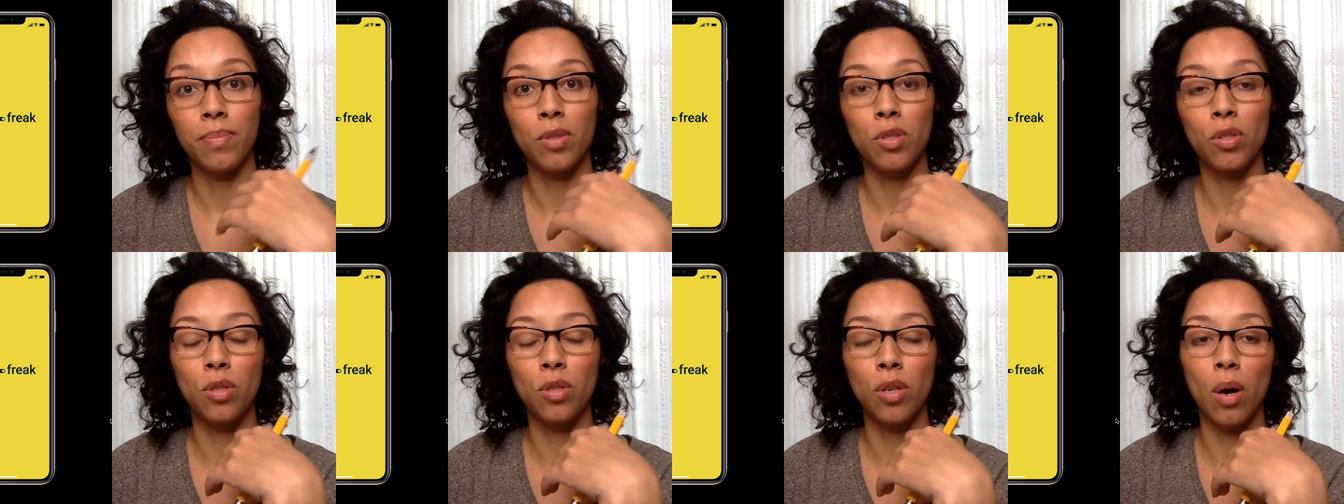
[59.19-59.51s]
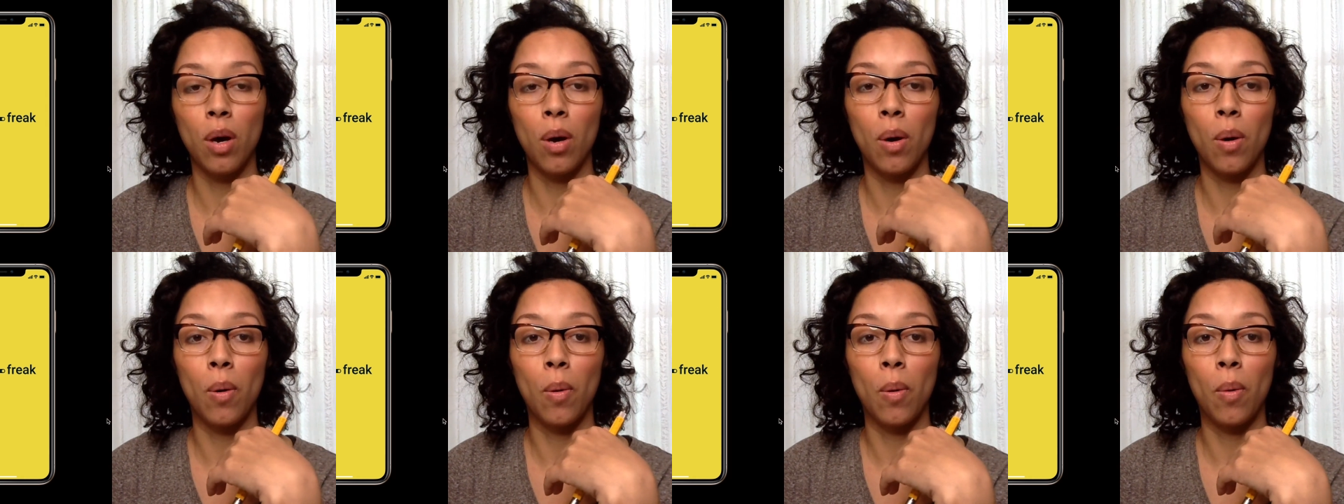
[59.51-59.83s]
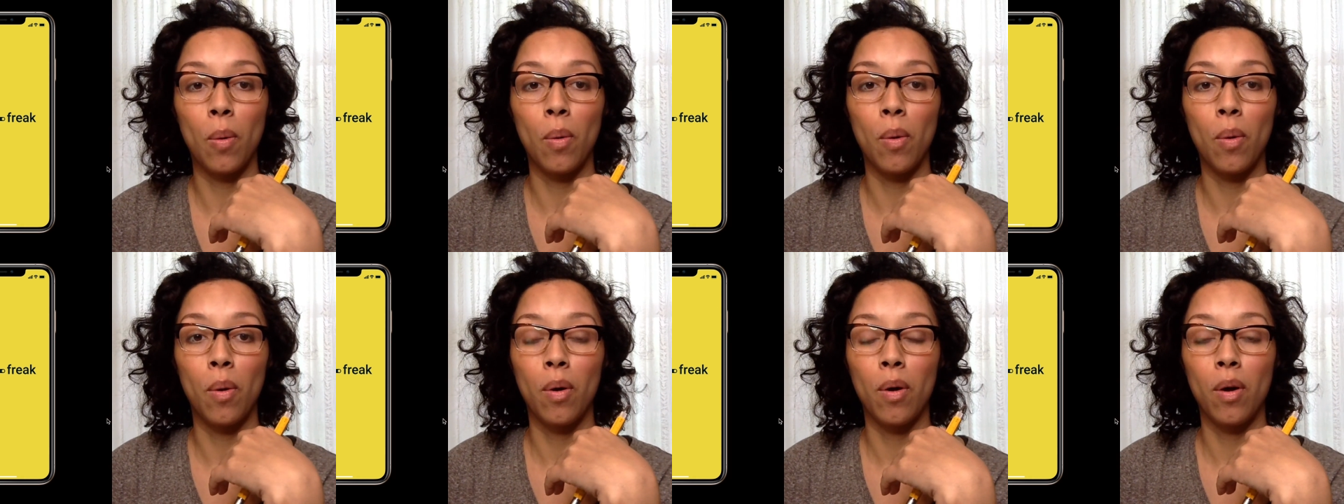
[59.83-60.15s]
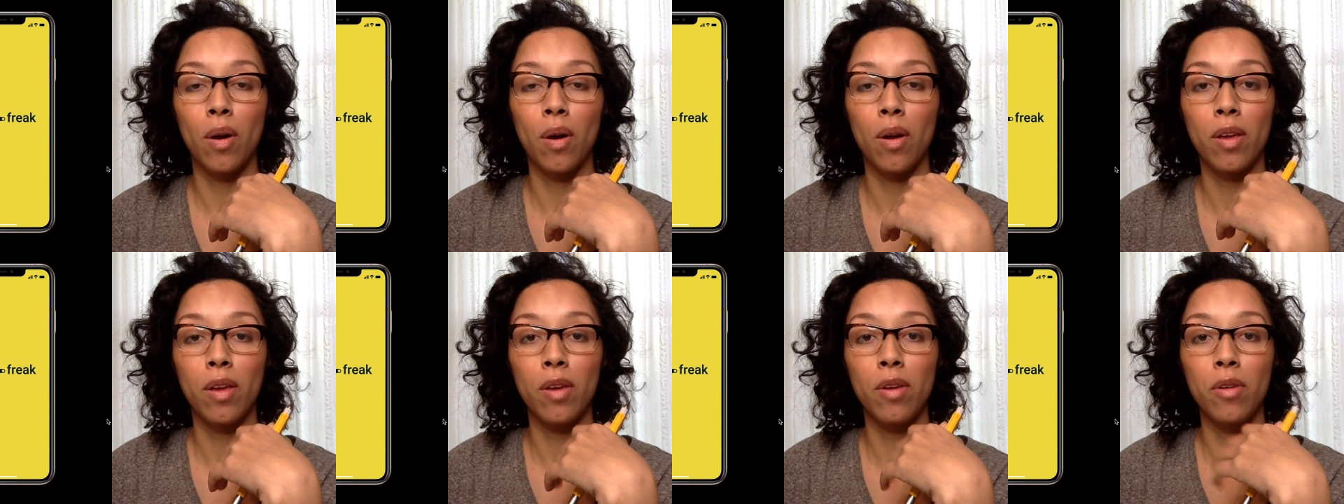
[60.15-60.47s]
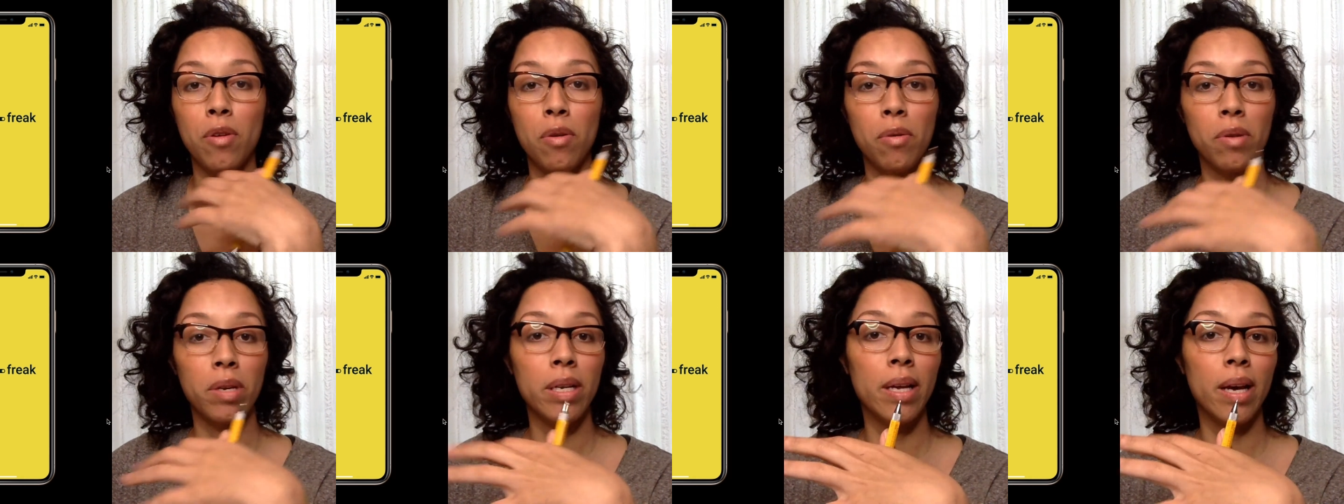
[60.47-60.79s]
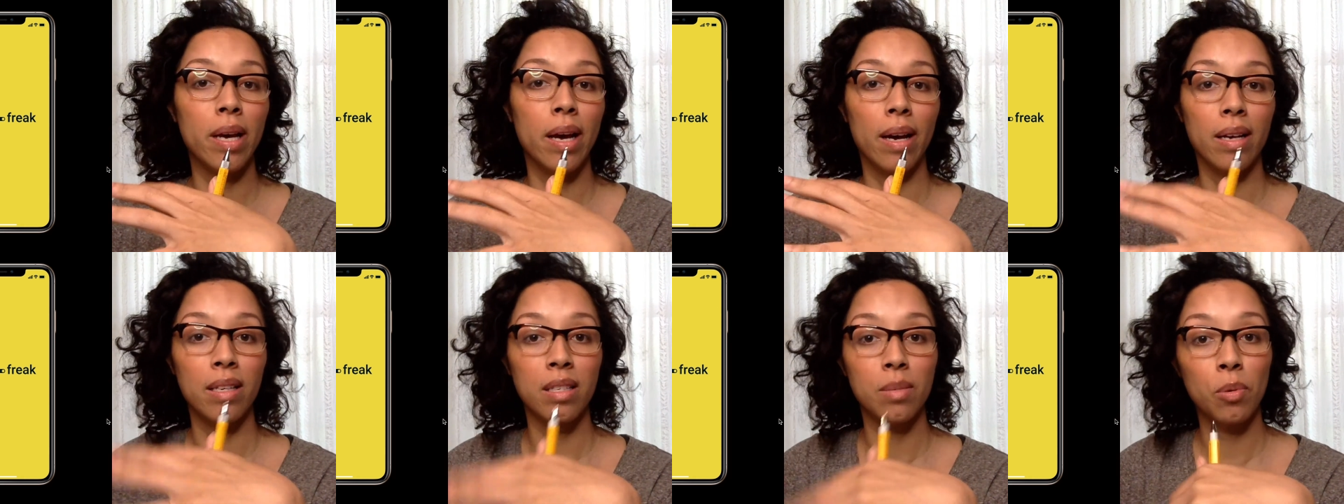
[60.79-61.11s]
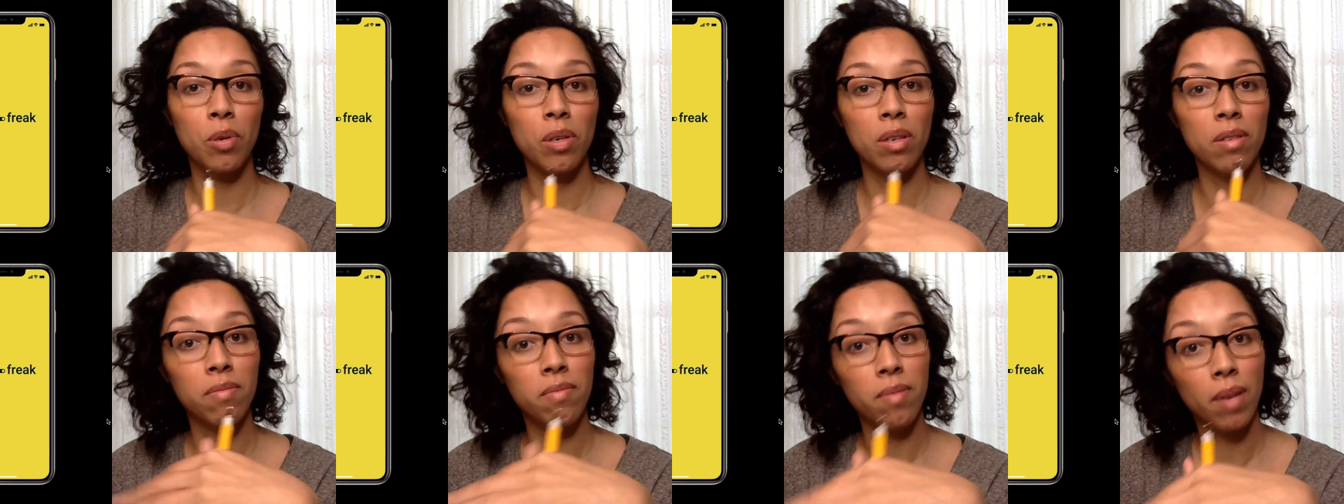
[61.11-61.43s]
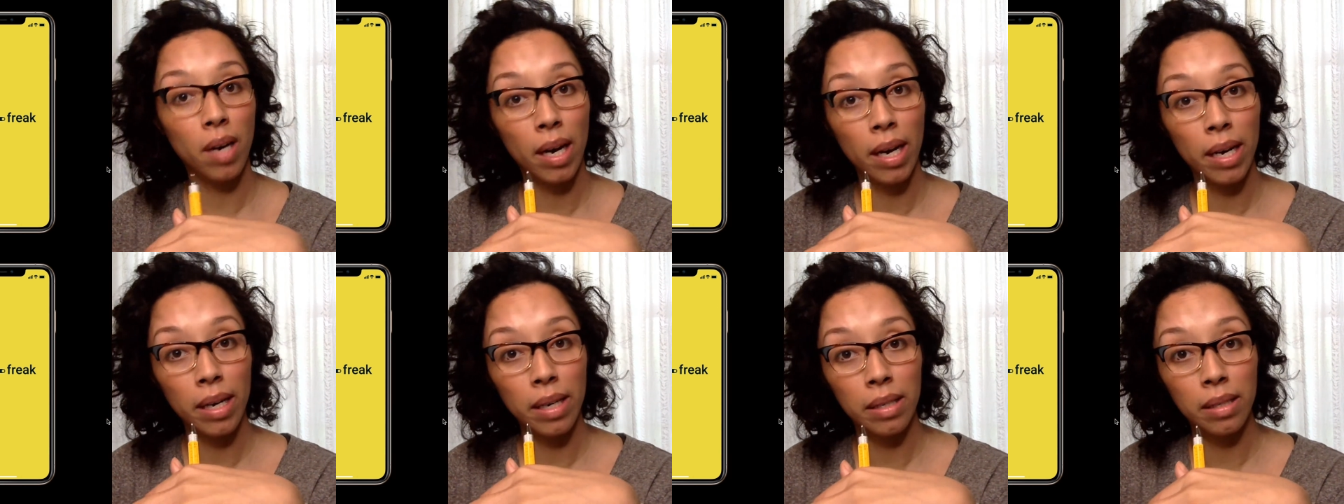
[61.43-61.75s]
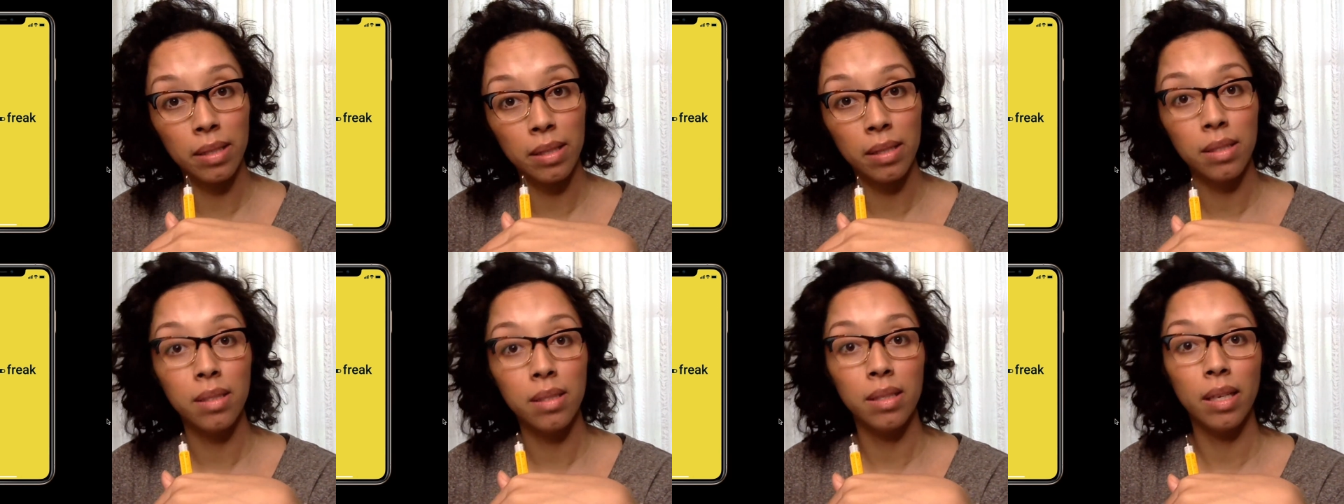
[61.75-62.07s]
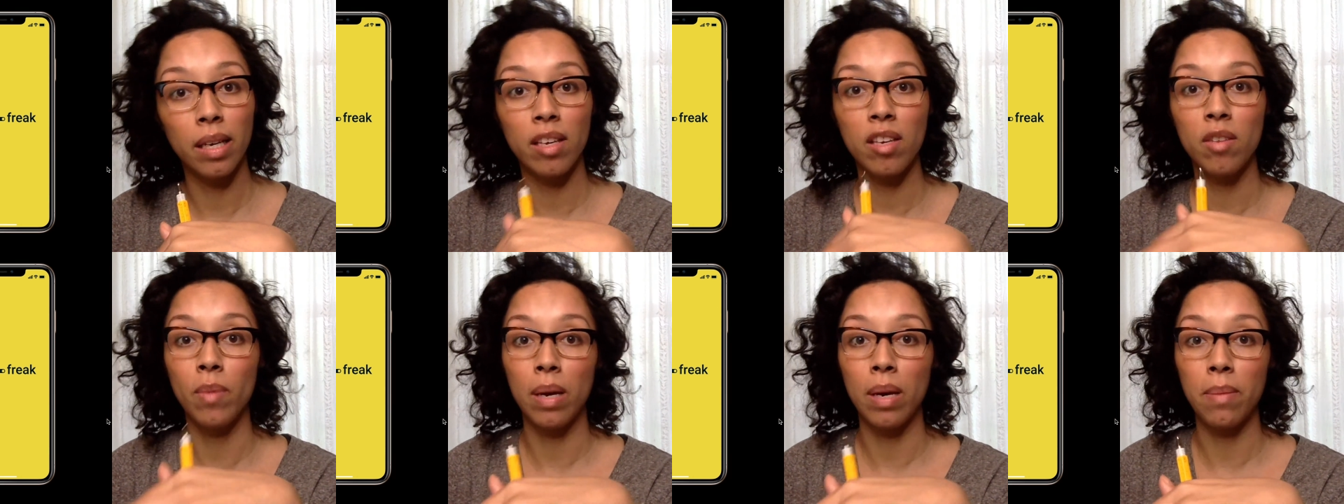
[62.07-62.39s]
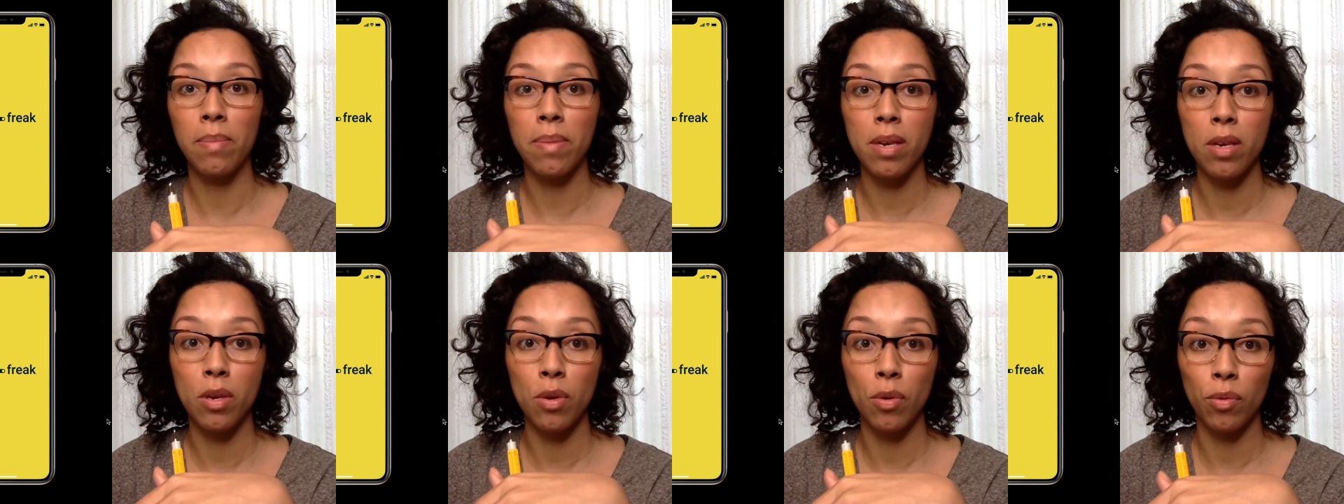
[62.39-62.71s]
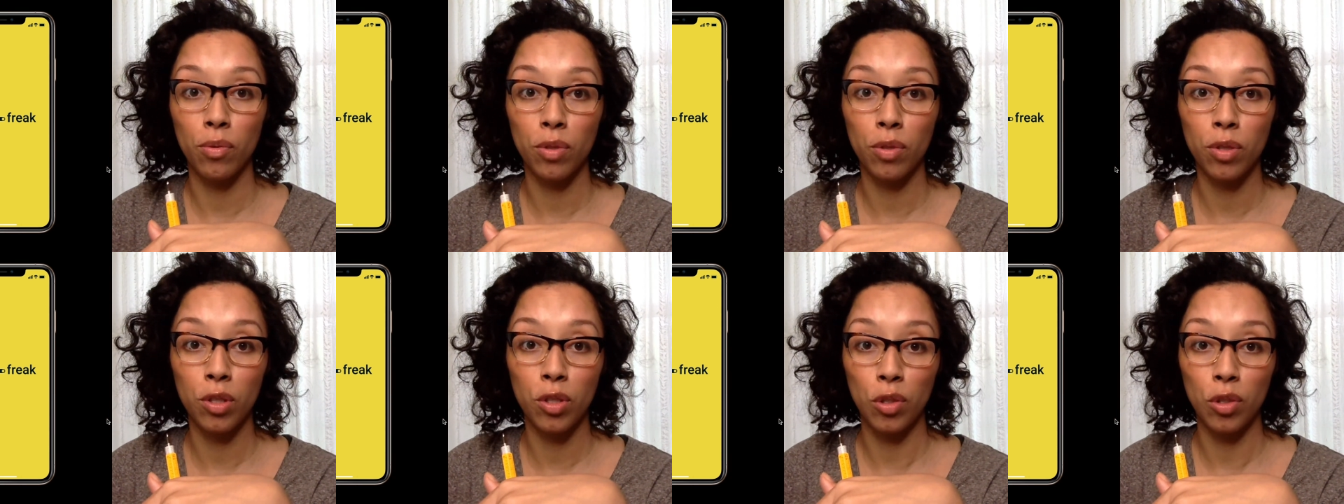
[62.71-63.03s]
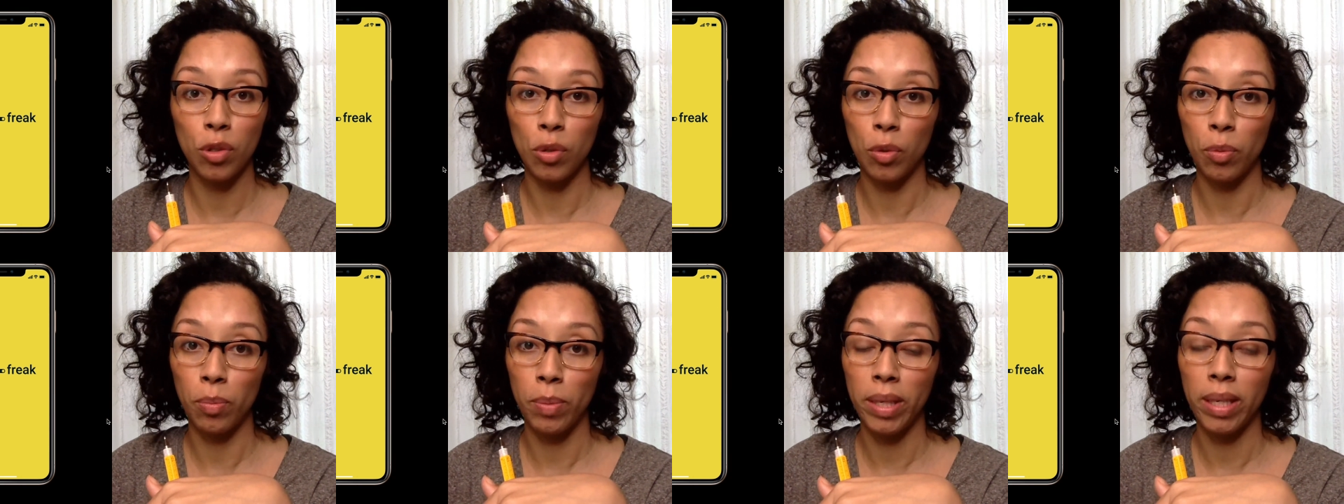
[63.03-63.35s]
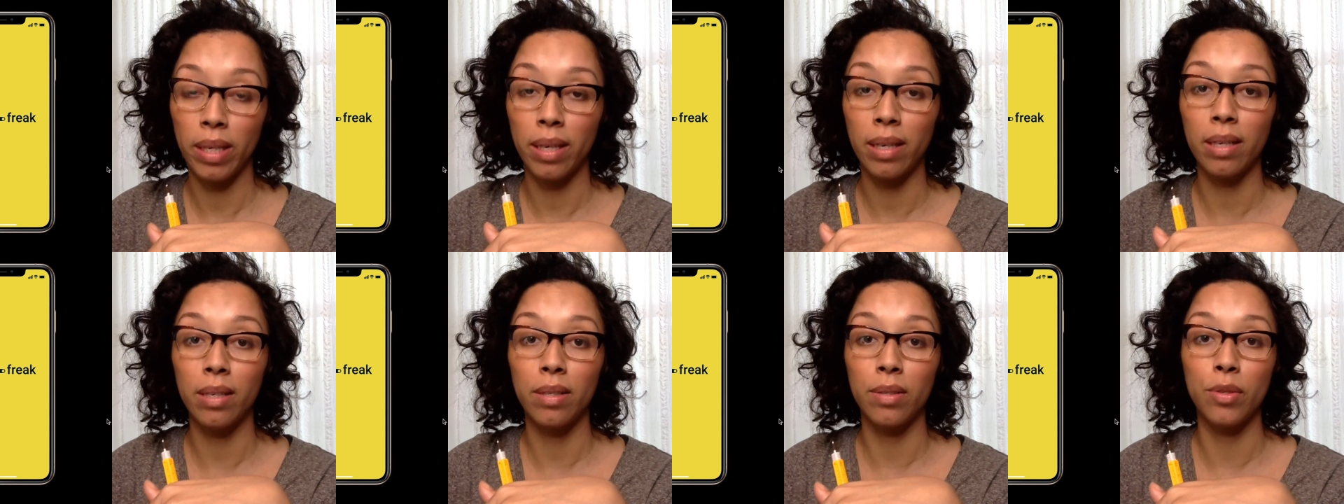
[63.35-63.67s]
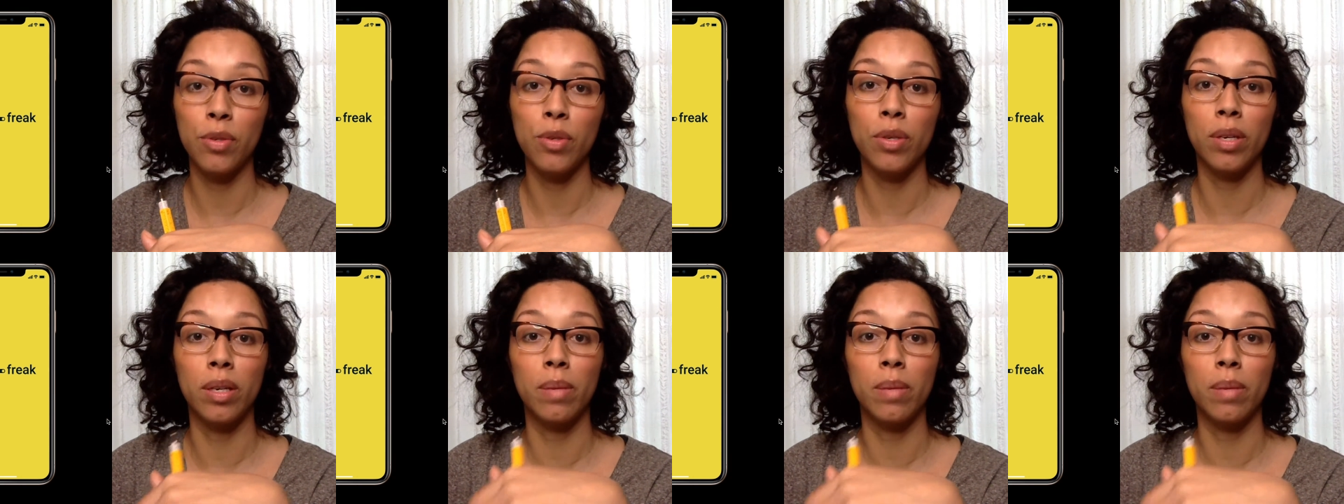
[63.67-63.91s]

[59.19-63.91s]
So you don't need to export a file like you might be used to because you can